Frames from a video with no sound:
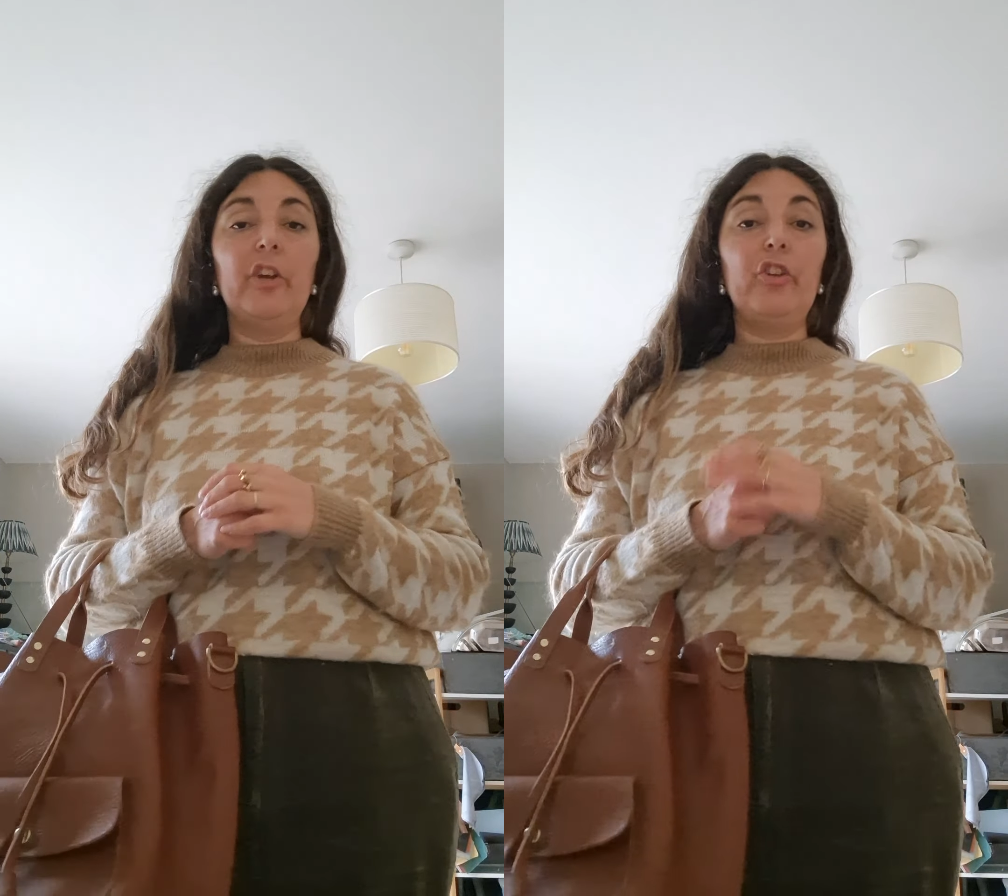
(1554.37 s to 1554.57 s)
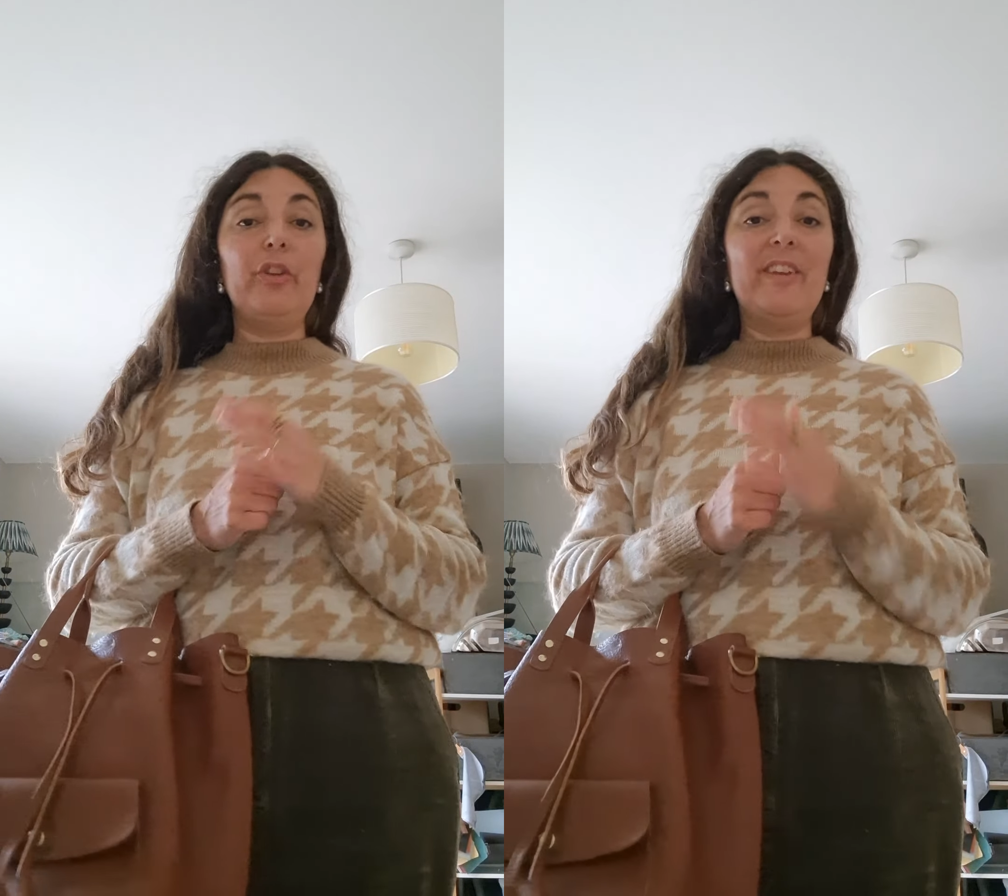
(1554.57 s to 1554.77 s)

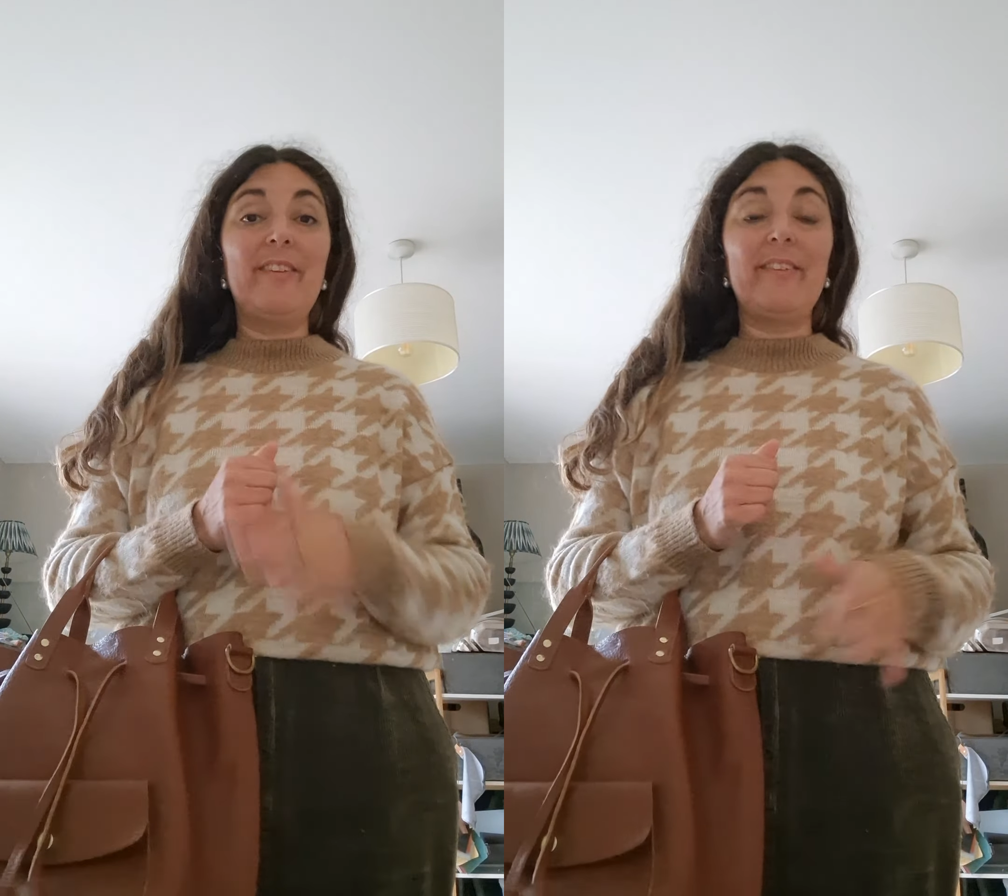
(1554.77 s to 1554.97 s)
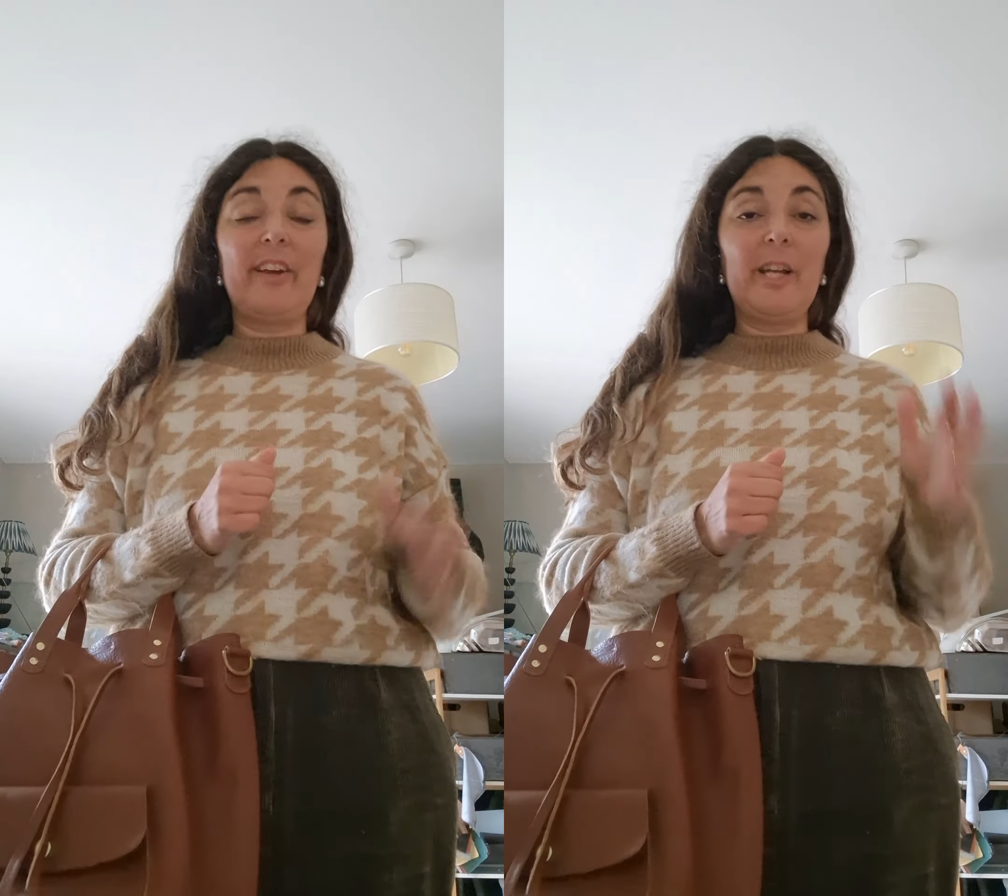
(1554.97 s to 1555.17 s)
You need to
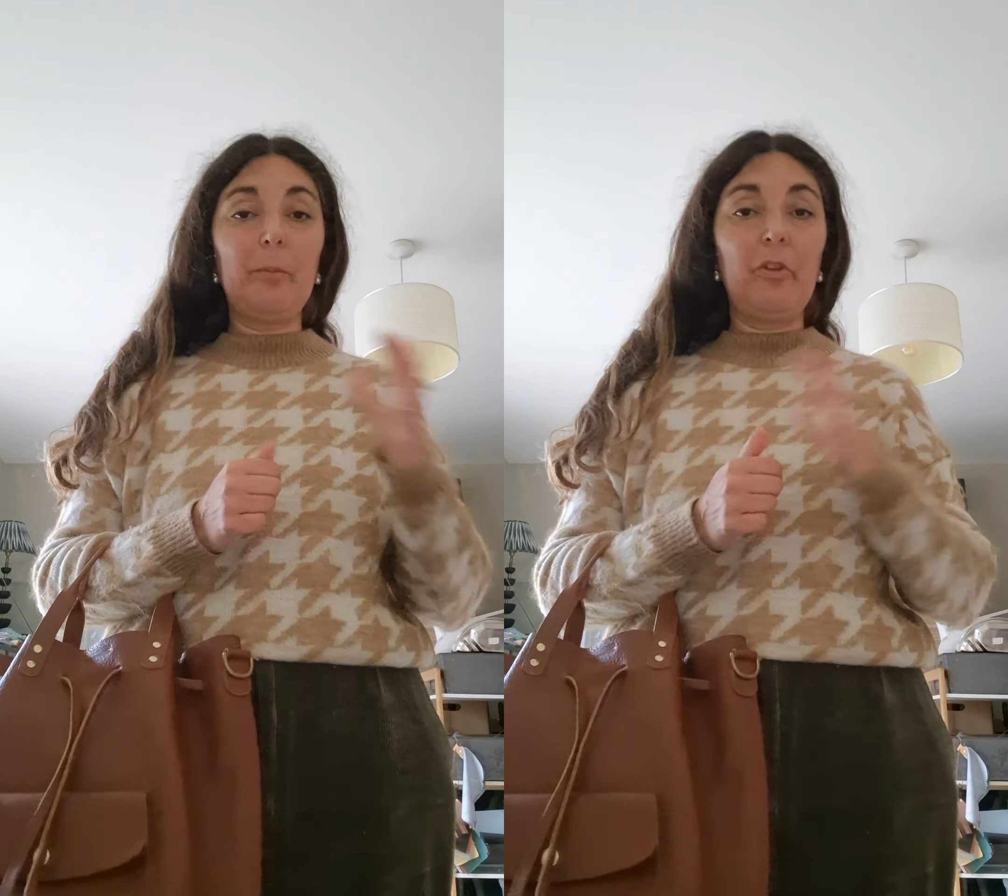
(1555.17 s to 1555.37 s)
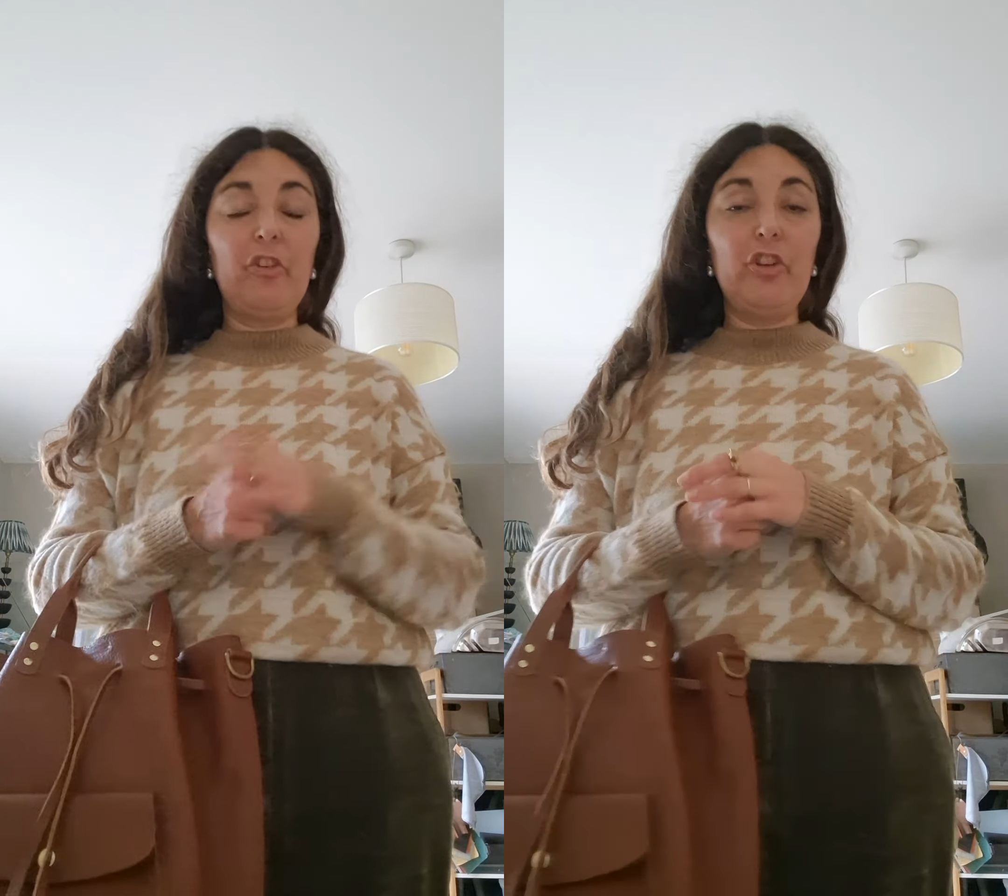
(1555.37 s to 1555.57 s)
sign up
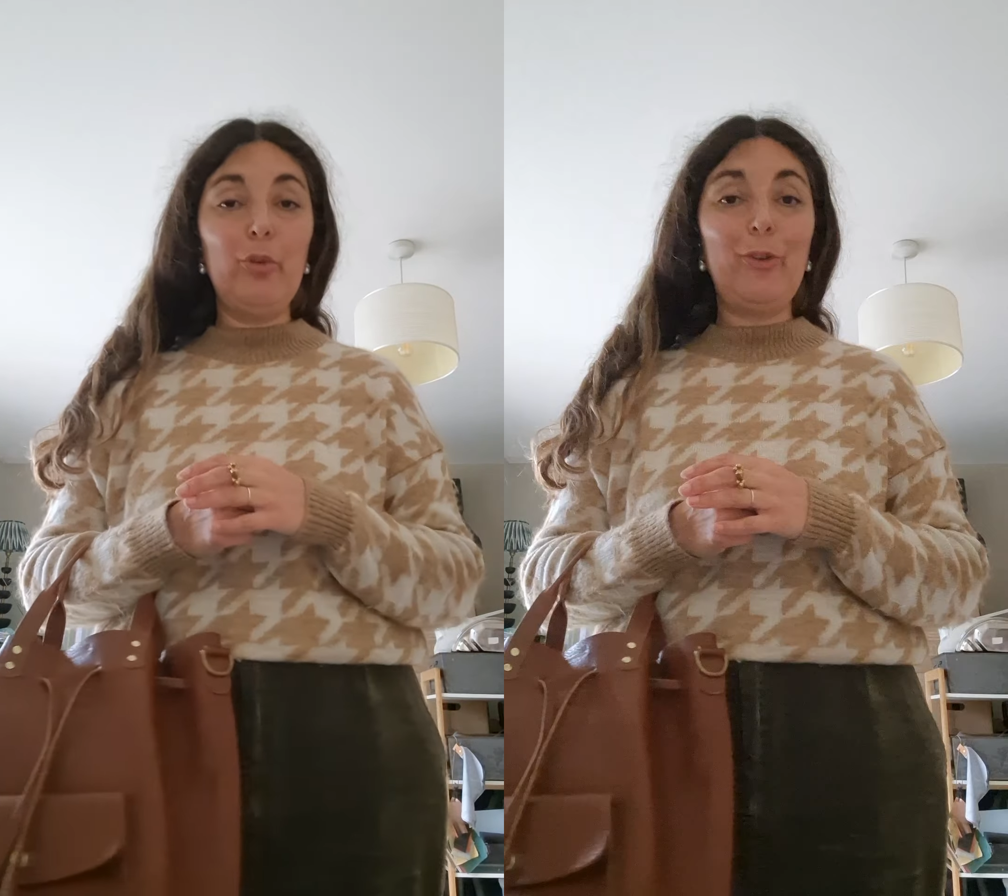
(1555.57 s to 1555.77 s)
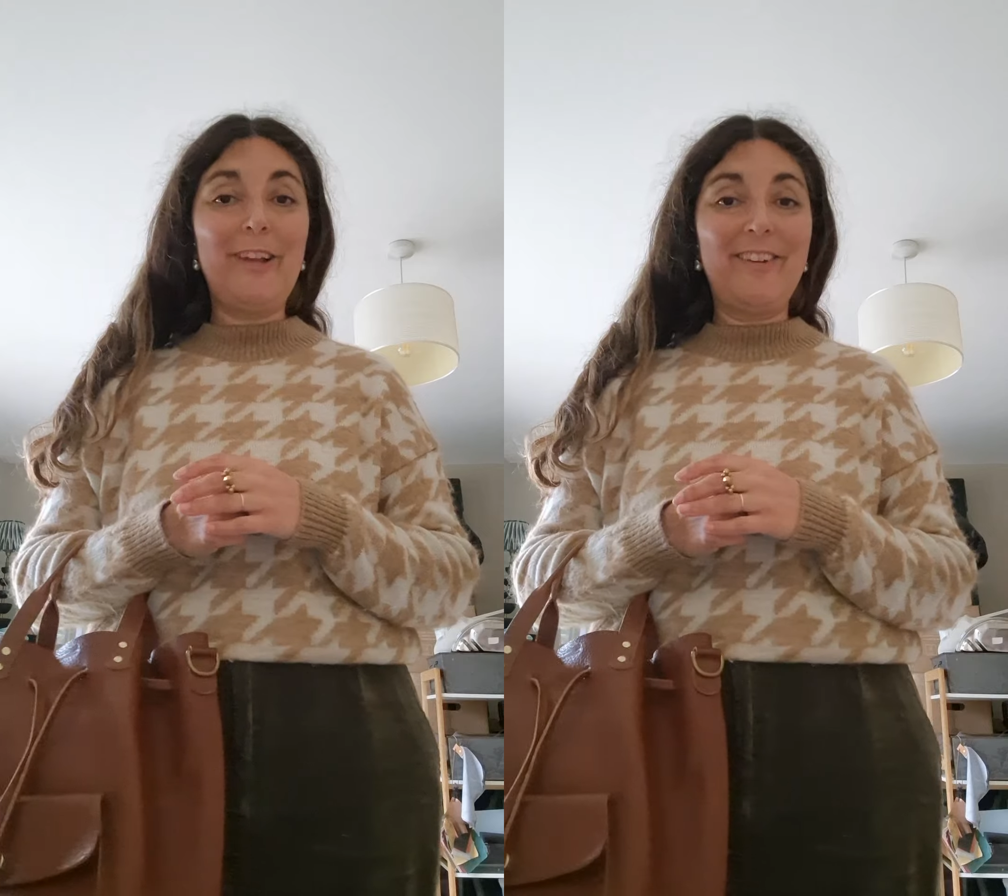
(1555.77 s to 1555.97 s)
to the
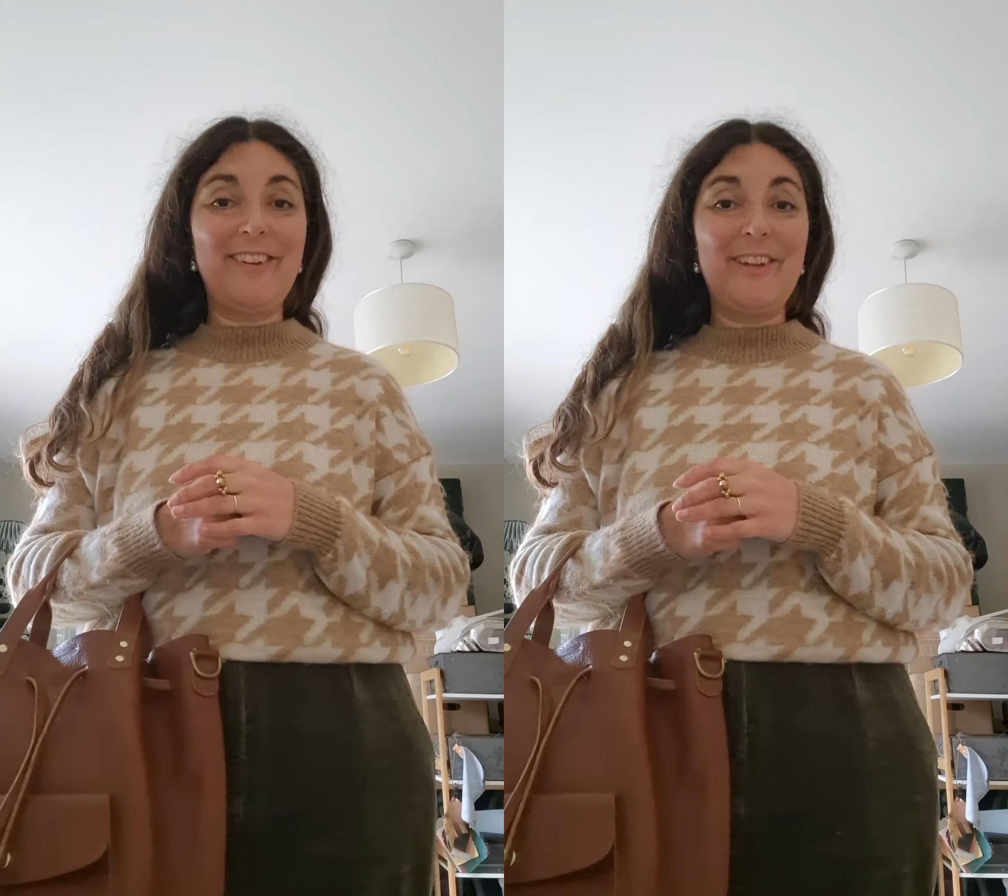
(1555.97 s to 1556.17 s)
newsletter